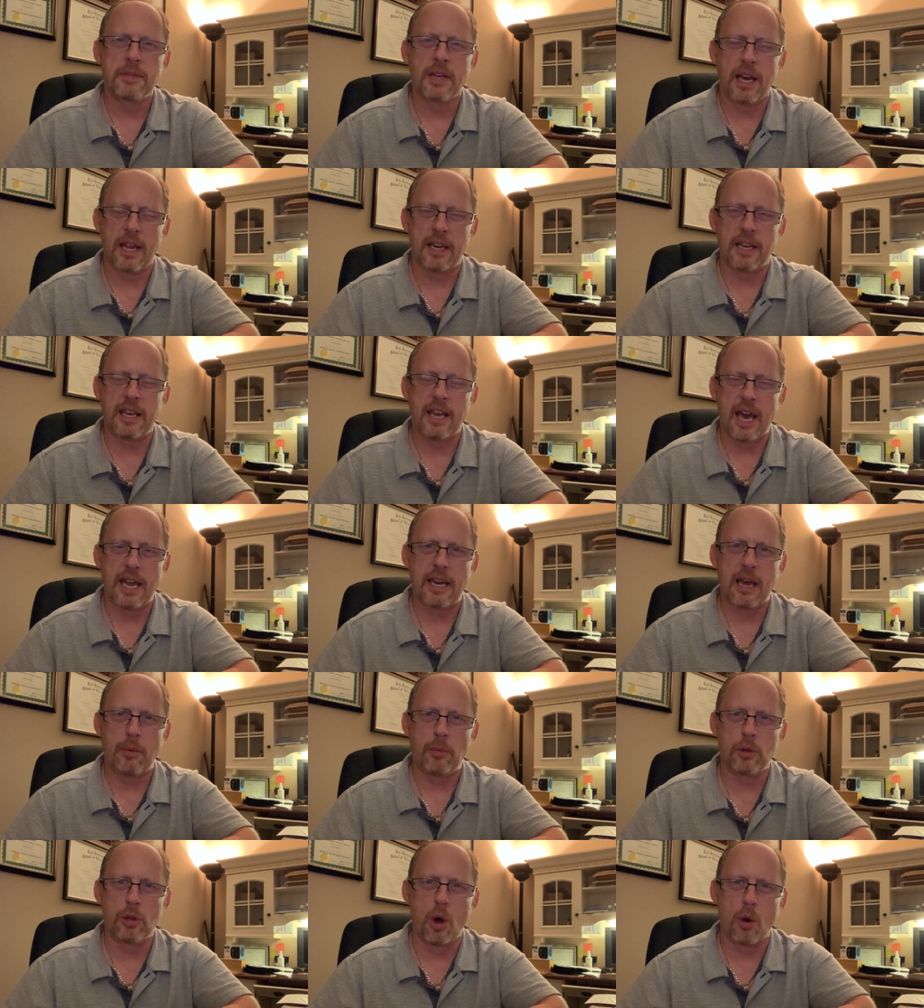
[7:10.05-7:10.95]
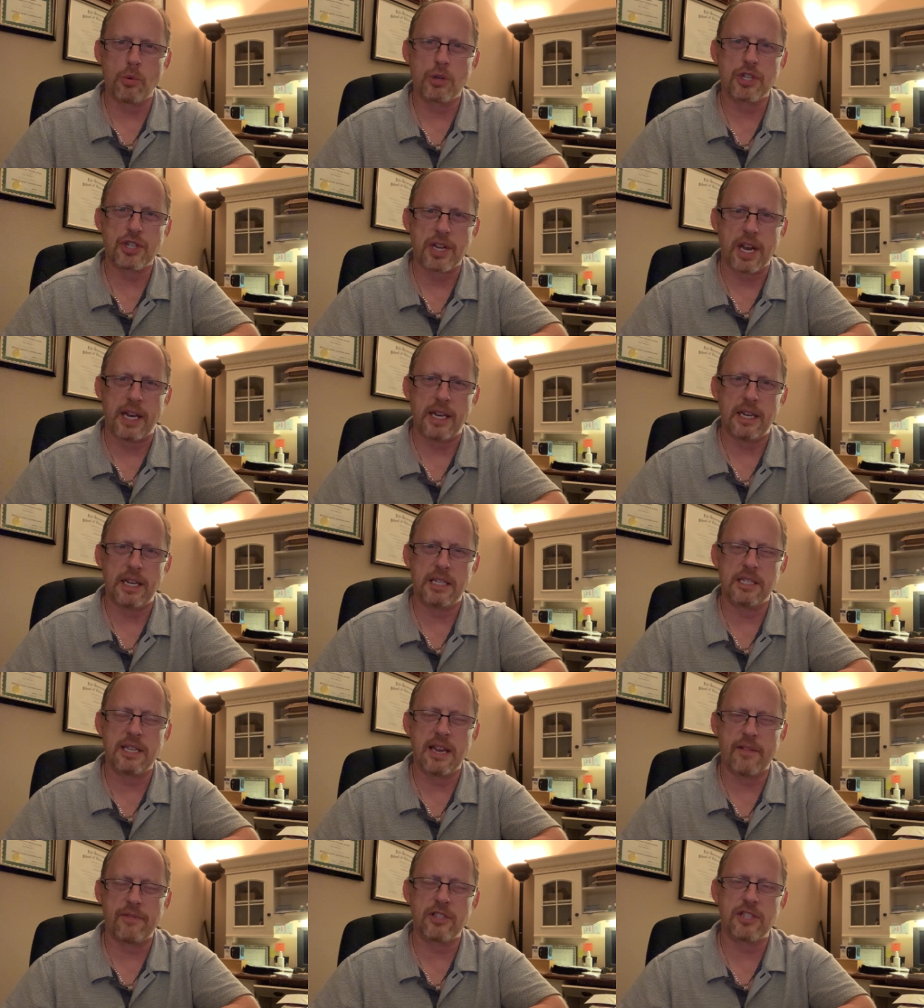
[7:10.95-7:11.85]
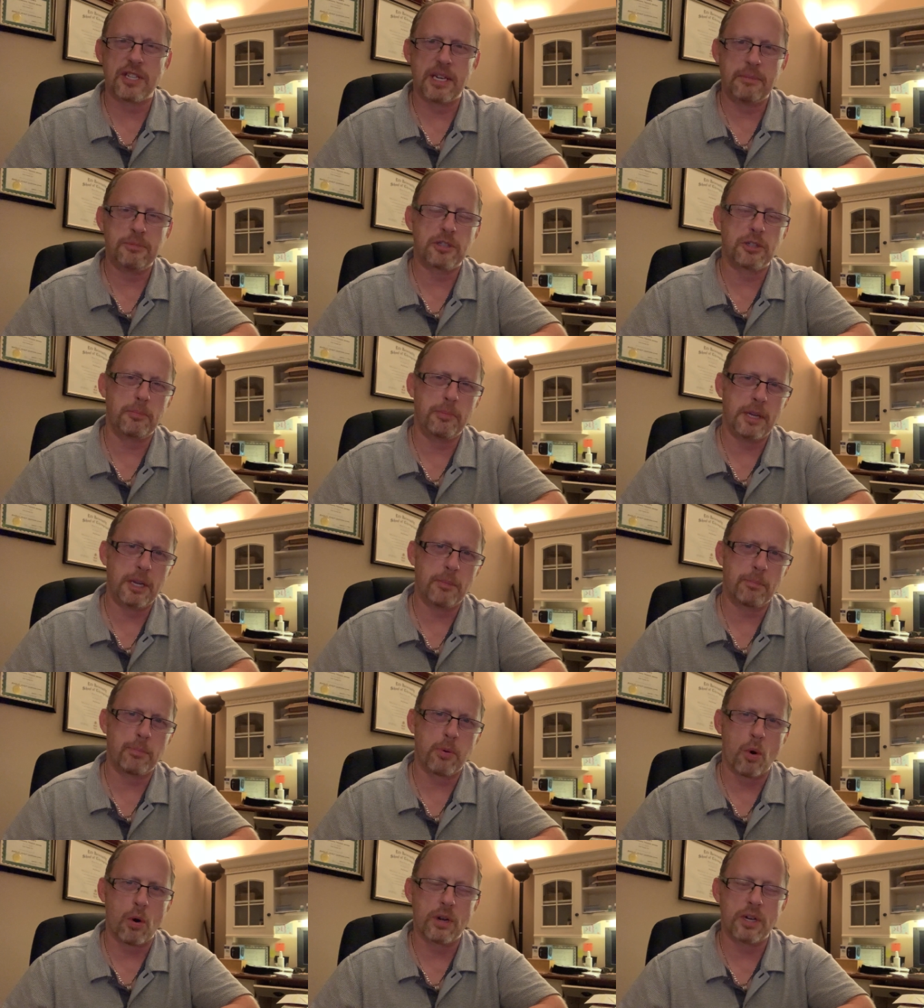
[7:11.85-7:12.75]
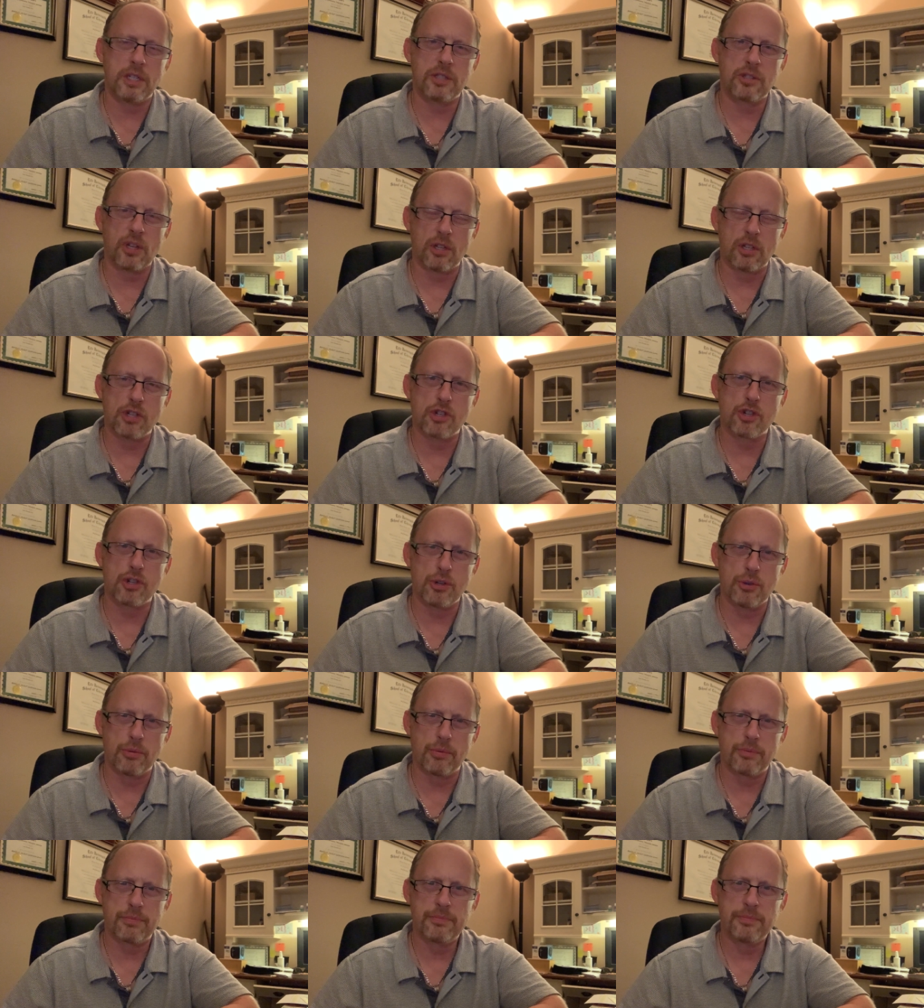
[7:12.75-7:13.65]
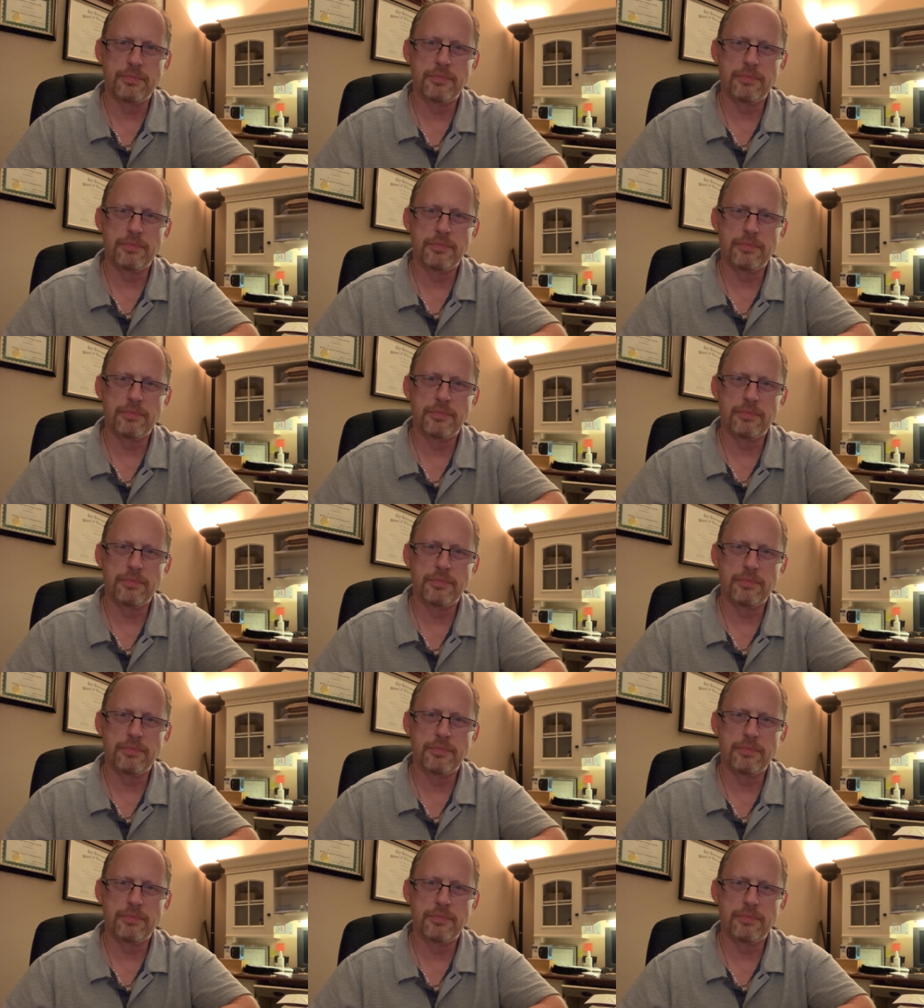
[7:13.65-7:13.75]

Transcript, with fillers: And again, I will always say it it never seems to be important until it's you